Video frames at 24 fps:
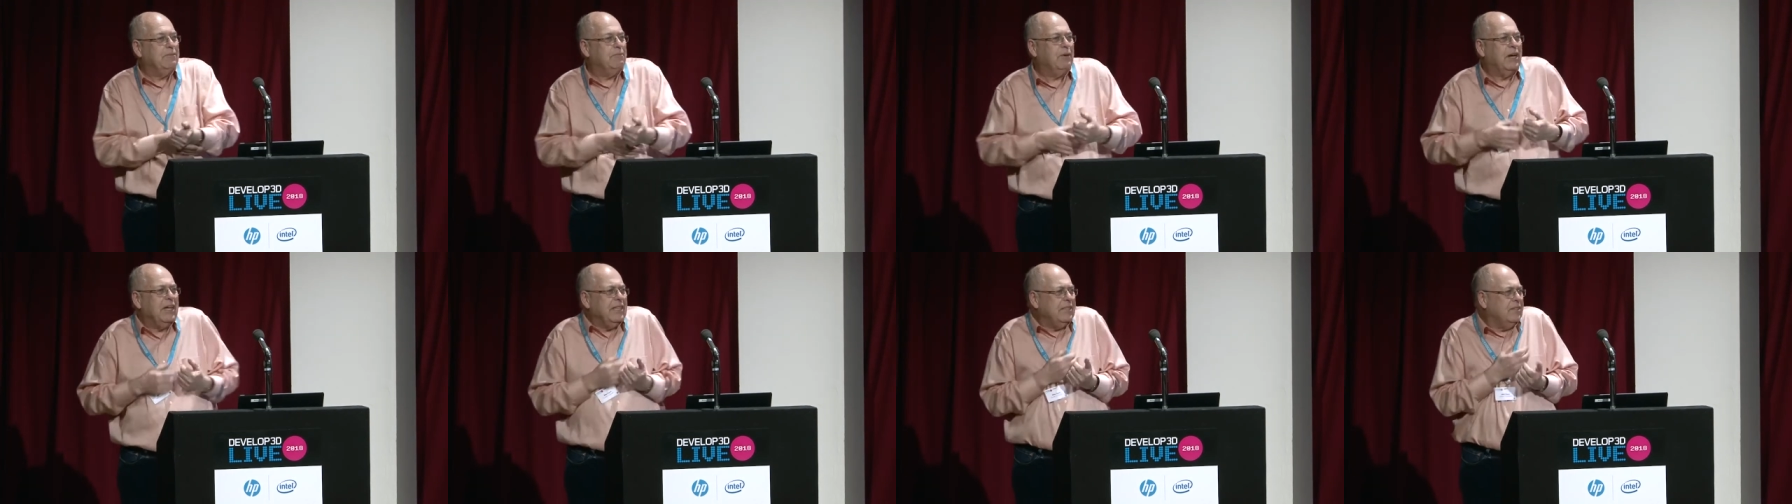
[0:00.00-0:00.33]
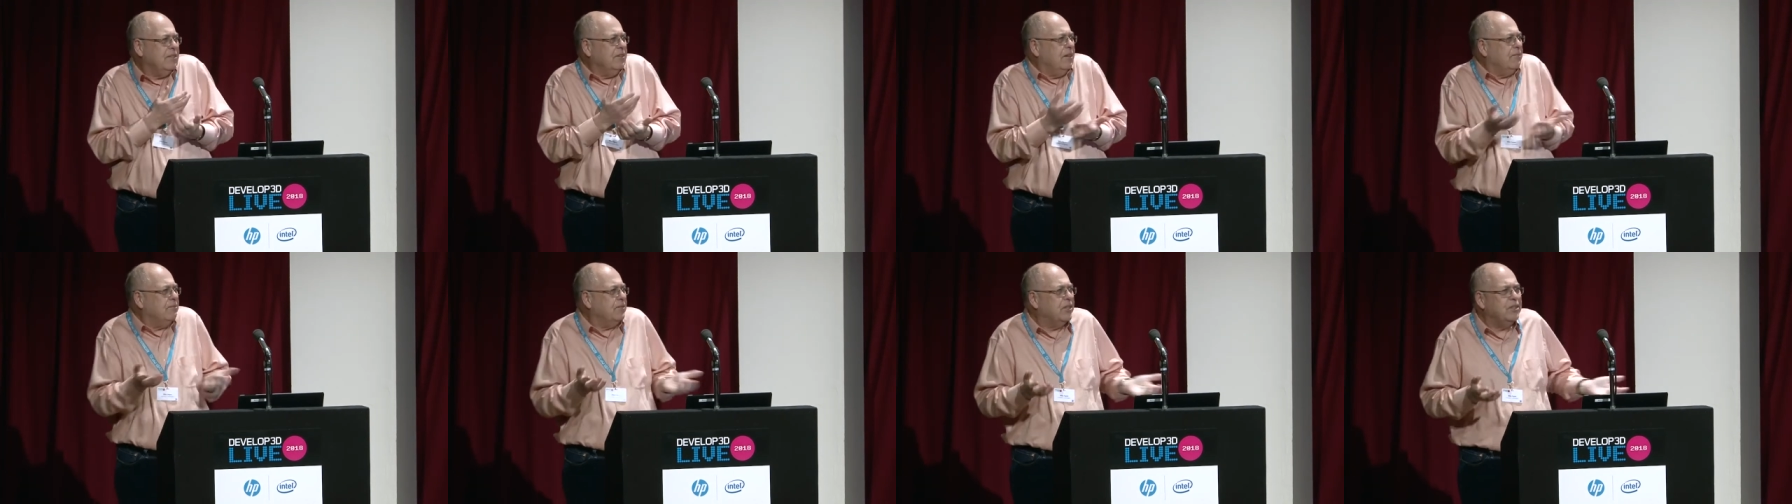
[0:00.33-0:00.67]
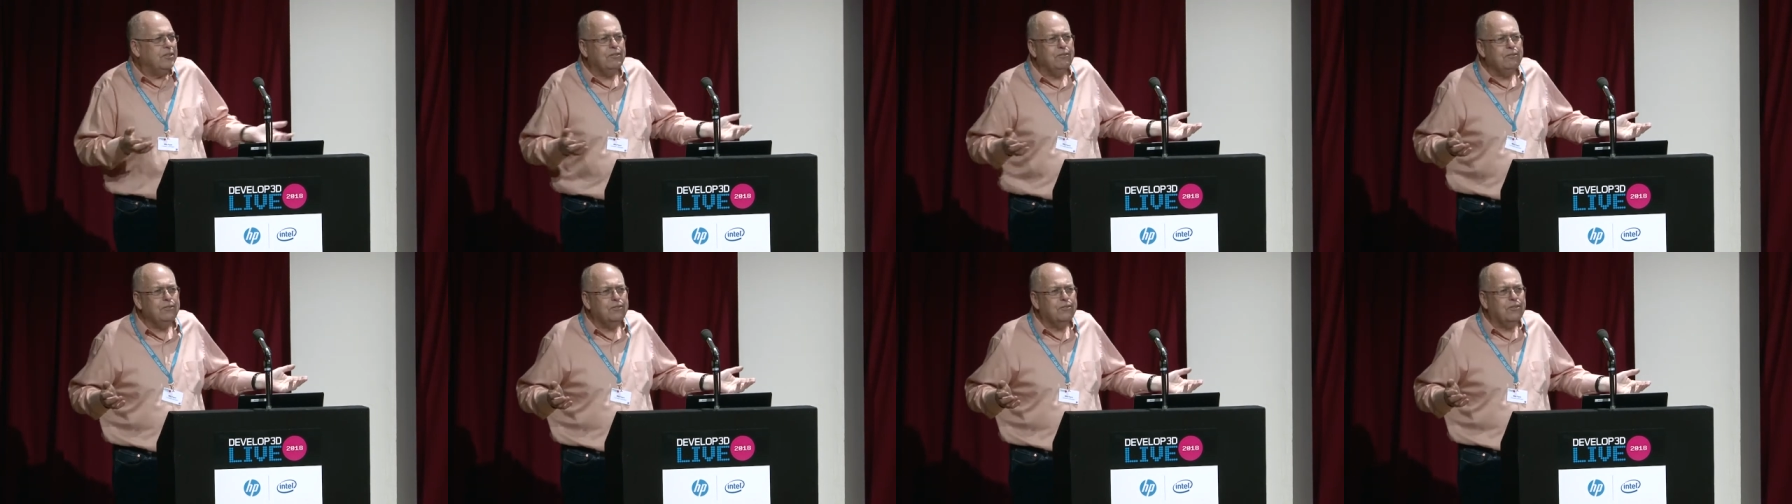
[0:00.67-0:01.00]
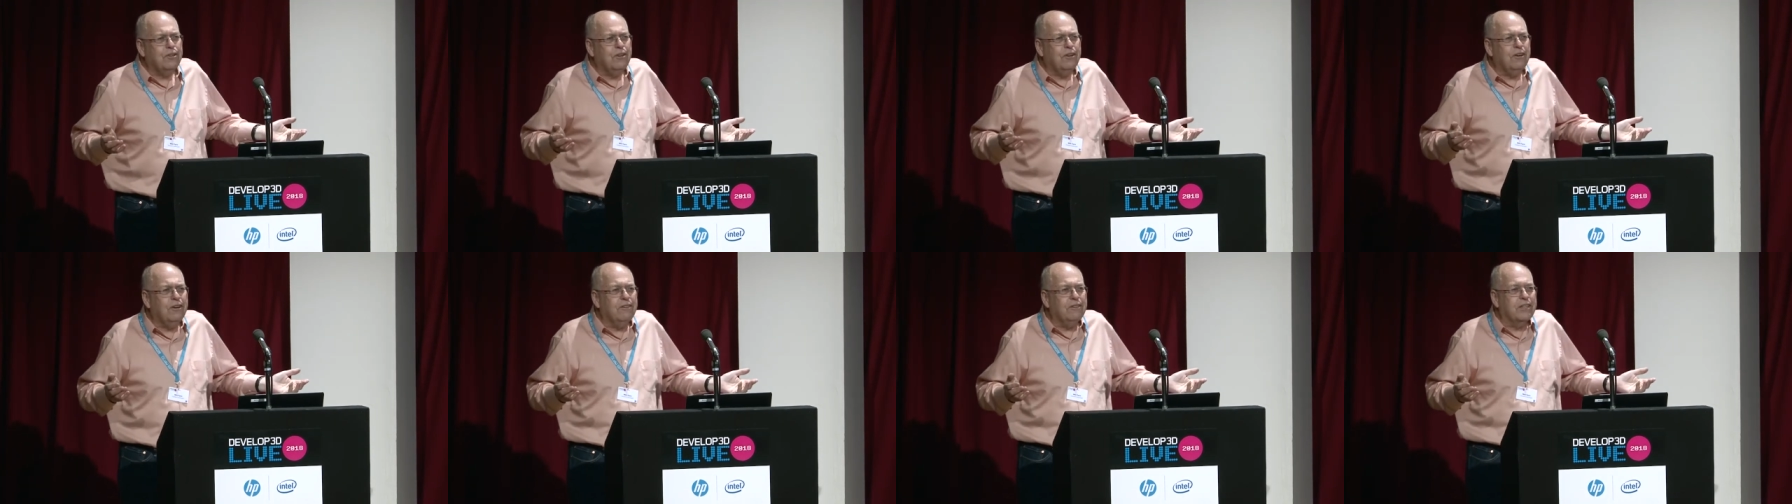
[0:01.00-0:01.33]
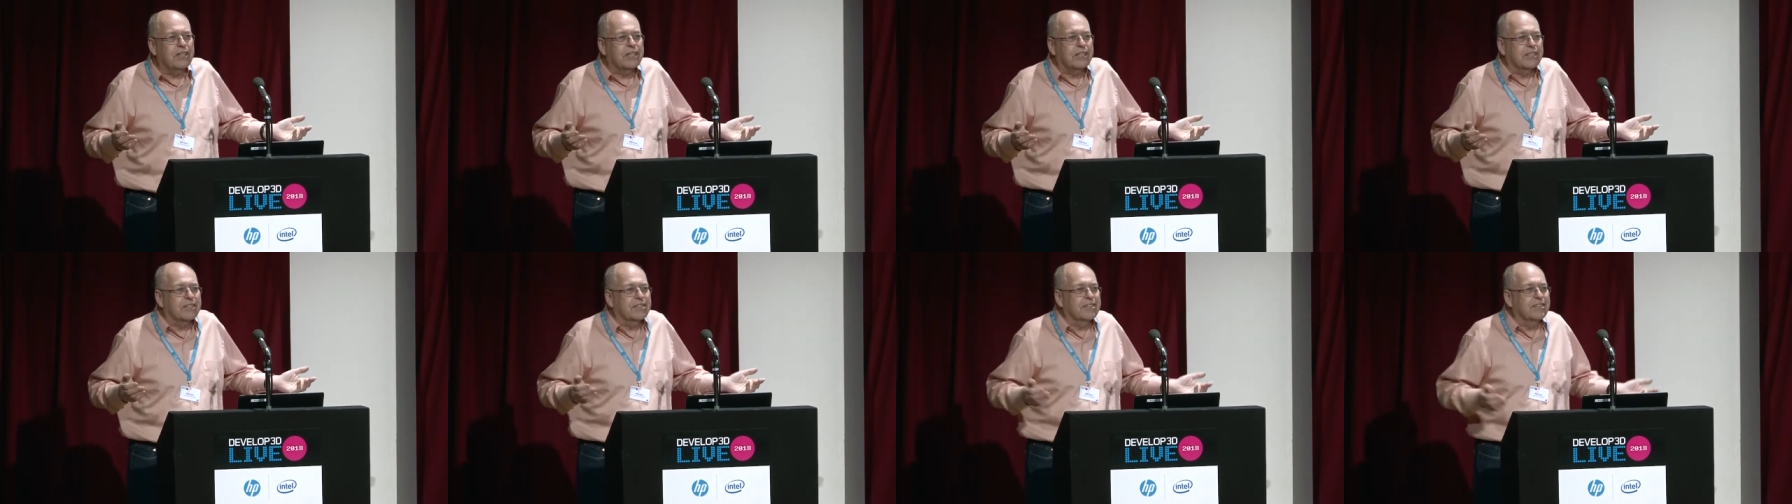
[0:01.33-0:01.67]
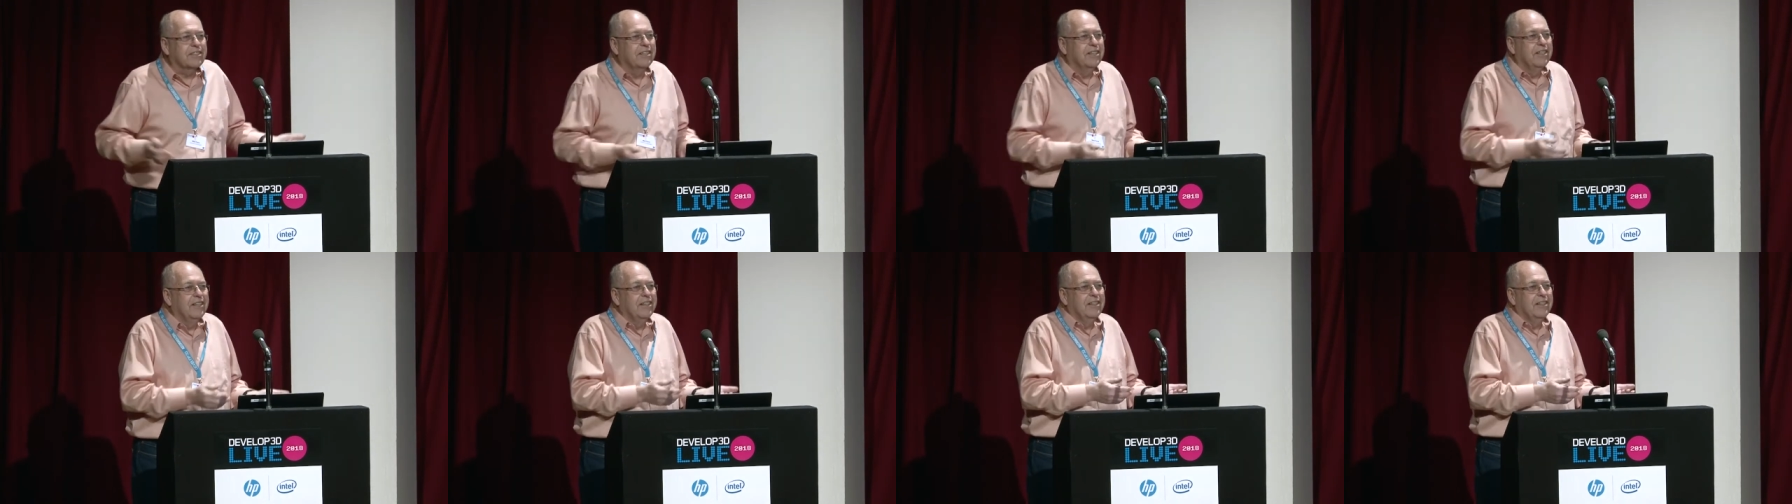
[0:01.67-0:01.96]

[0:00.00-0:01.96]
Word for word: Why do you have to do drawings?